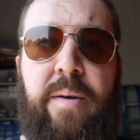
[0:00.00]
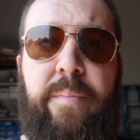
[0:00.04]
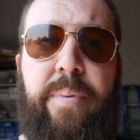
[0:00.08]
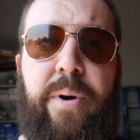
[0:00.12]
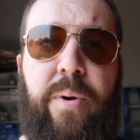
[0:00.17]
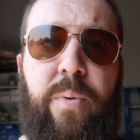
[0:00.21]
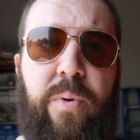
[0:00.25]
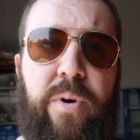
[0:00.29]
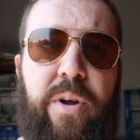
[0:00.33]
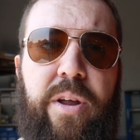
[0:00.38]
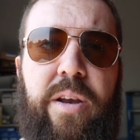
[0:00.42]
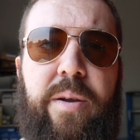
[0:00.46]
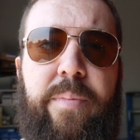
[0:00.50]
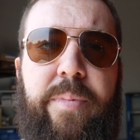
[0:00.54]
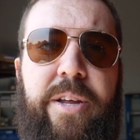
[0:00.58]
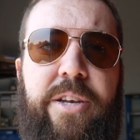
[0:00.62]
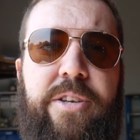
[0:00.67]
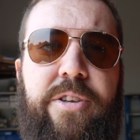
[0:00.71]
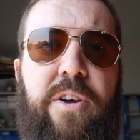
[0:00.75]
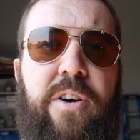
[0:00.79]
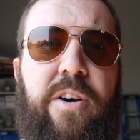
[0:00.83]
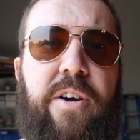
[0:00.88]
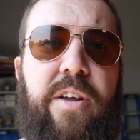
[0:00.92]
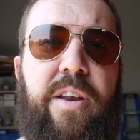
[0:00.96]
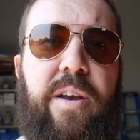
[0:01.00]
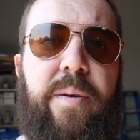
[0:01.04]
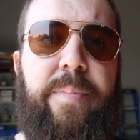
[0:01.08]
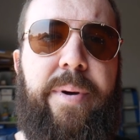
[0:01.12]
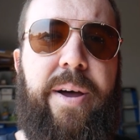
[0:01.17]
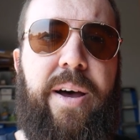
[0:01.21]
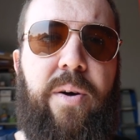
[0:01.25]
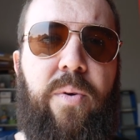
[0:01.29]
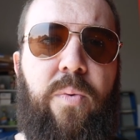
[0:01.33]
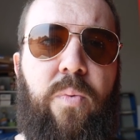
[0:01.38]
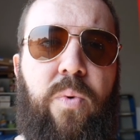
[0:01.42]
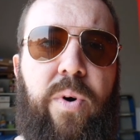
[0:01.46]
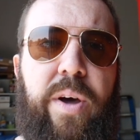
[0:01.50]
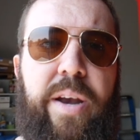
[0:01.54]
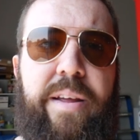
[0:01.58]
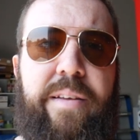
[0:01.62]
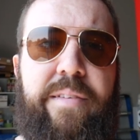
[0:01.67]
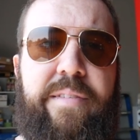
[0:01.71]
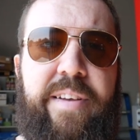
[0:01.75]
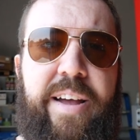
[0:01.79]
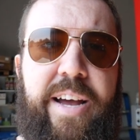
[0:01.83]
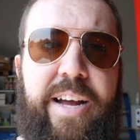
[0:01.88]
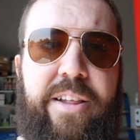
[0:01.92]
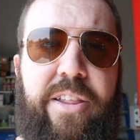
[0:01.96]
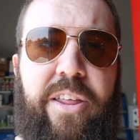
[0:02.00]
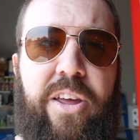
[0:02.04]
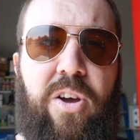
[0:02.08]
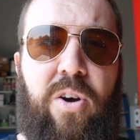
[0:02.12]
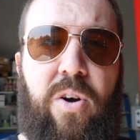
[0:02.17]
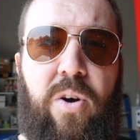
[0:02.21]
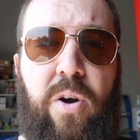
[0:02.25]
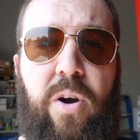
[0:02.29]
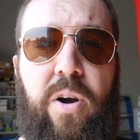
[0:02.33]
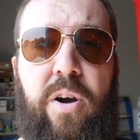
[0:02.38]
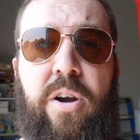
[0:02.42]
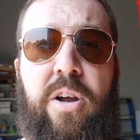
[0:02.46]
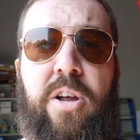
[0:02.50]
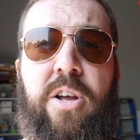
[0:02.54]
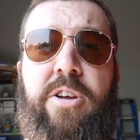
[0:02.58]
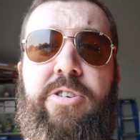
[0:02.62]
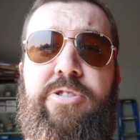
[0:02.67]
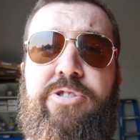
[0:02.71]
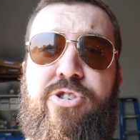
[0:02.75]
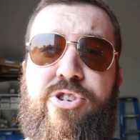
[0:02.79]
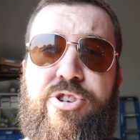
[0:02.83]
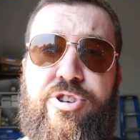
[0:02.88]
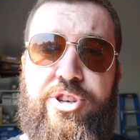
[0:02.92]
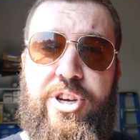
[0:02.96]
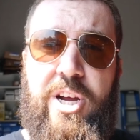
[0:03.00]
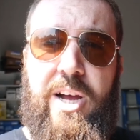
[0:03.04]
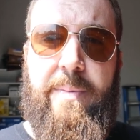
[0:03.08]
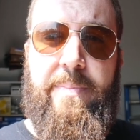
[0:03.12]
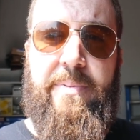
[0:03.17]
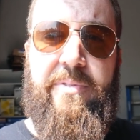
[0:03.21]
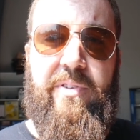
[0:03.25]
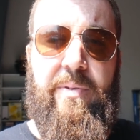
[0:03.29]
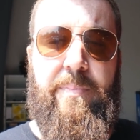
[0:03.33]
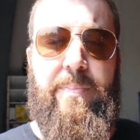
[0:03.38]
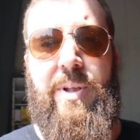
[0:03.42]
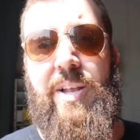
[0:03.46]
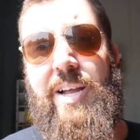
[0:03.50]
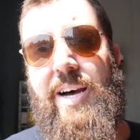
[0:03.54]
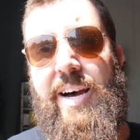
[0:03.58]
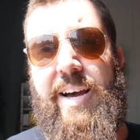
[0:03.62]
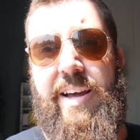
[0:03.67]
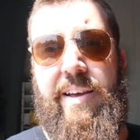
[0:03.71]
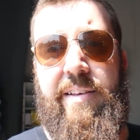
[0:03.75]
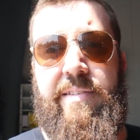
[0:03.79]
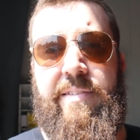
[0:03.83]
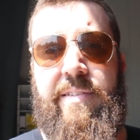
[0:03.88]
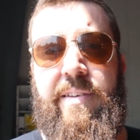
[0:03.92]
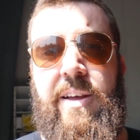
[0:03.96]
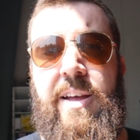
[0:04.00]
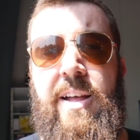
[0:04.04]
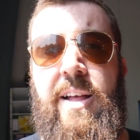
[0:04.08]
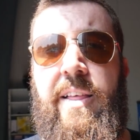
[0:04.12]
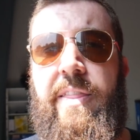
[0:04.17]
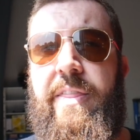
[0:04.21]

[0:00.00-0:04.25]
but we're going to be talking about what exactly are shop supplies.